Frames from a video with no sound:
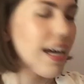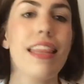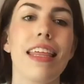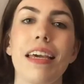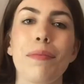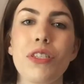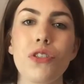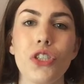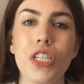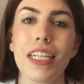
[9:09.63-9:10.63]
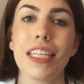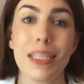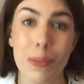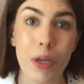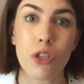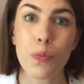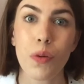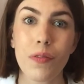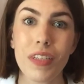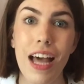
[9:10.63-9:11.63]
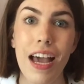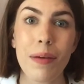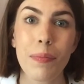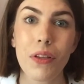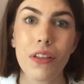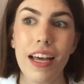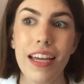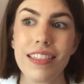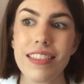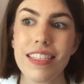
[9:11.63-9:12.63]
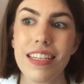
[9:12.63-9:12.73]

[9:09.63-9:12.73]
I think Mr. Tilney is much more reliable, and